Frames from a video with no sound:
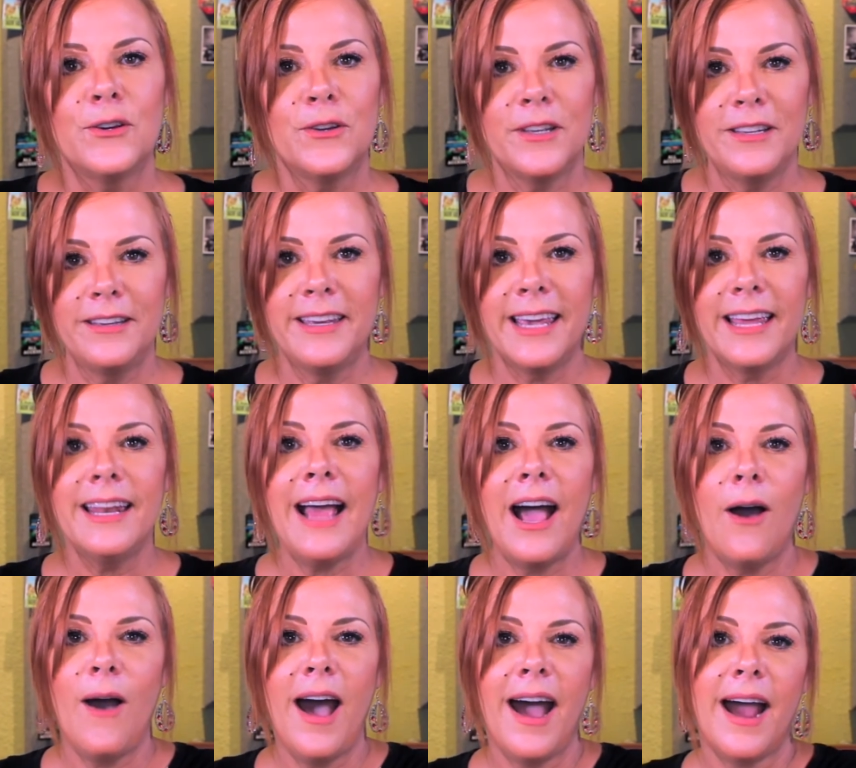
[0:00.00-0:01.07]
you get
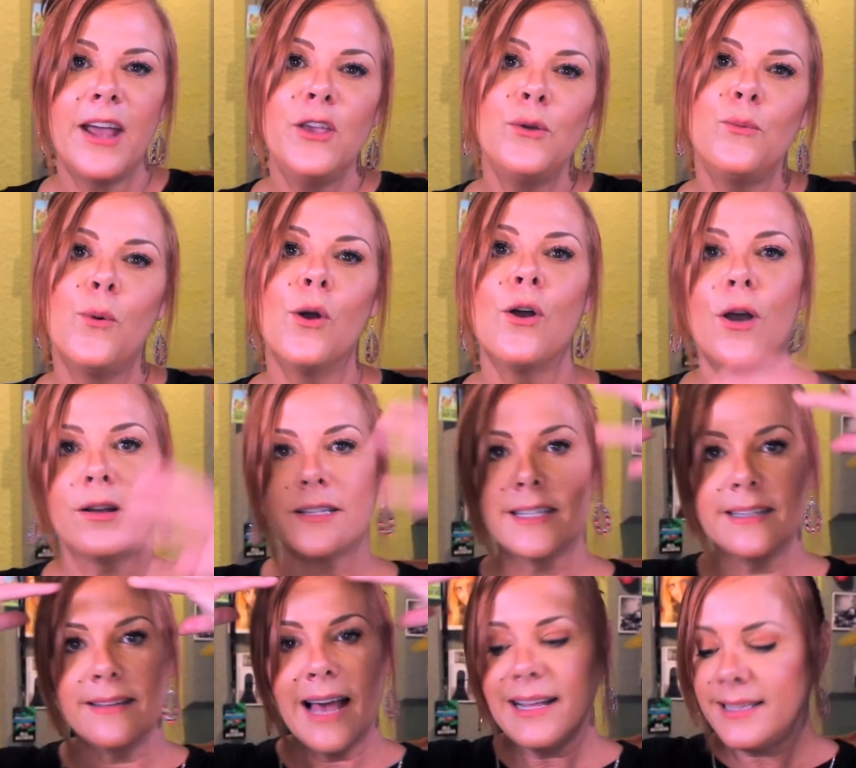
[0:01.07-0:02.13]
how high you were.
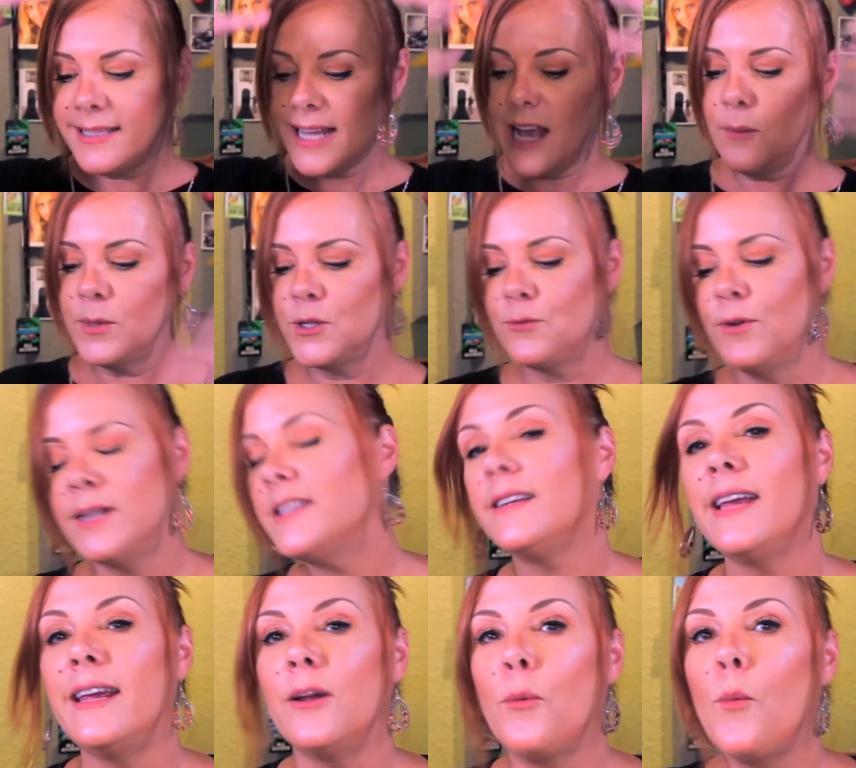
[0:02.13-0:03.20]
See, that sound was
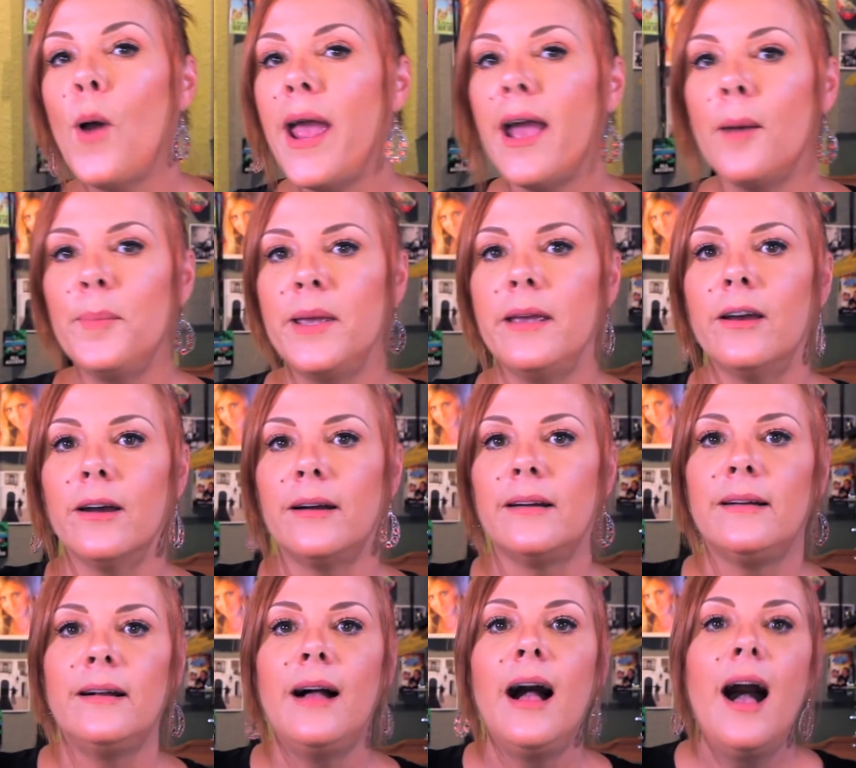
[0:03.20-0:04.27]
resonating way up here.
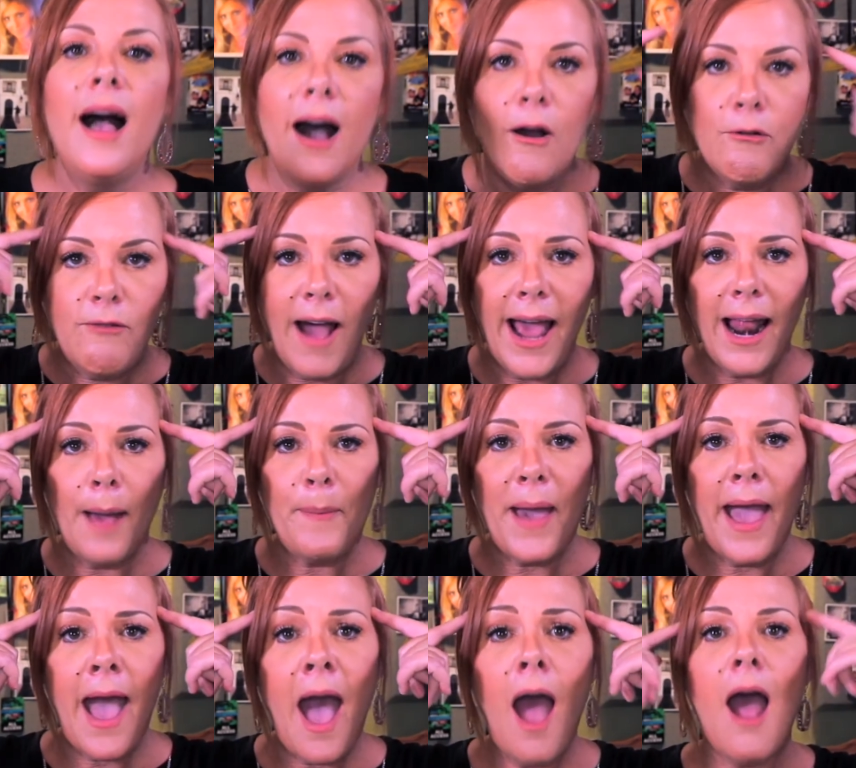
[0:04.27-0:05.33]
Fire! up
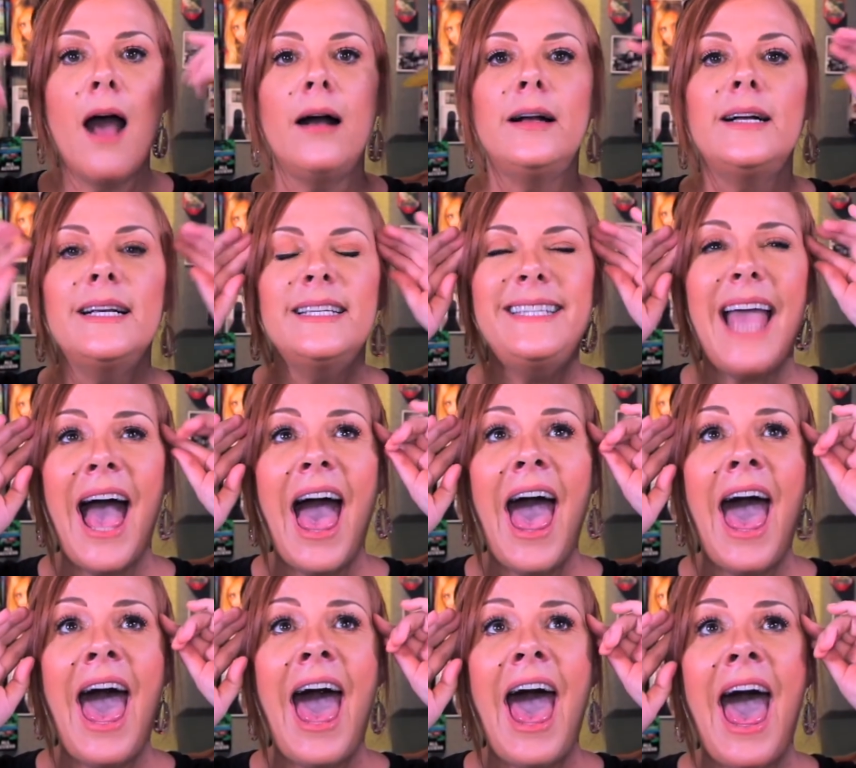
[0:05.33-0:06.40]
here!
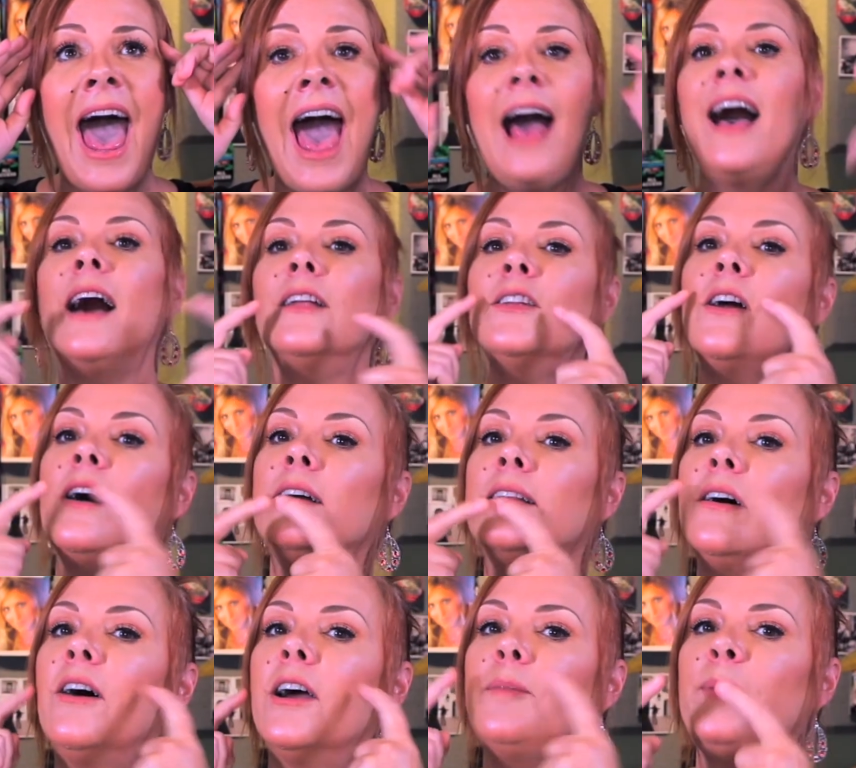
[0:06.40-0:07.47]
Yeah! Along
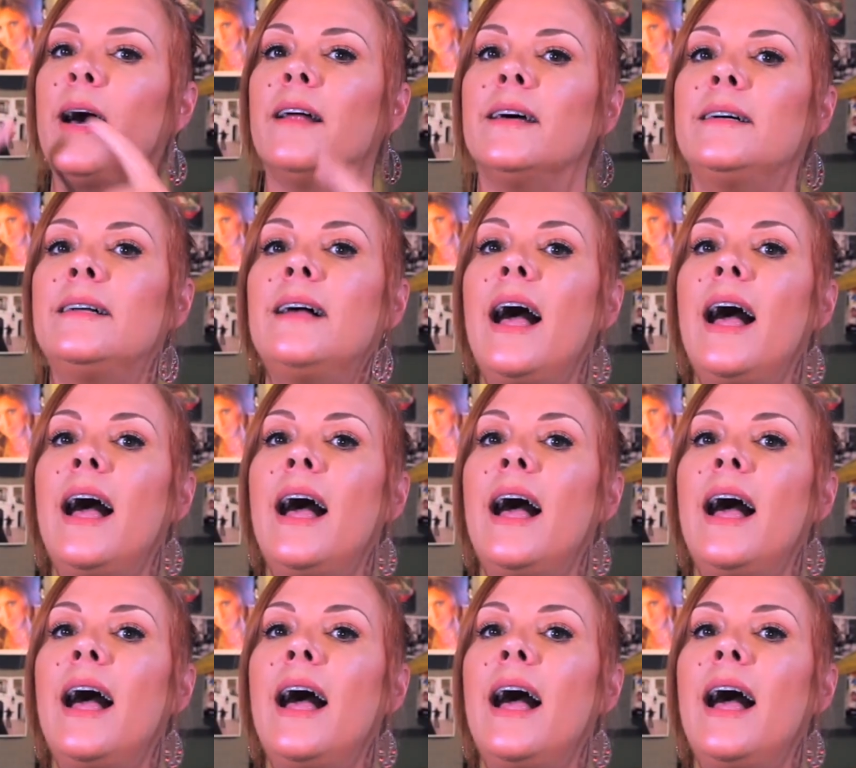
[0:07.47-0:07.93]
the hard palate.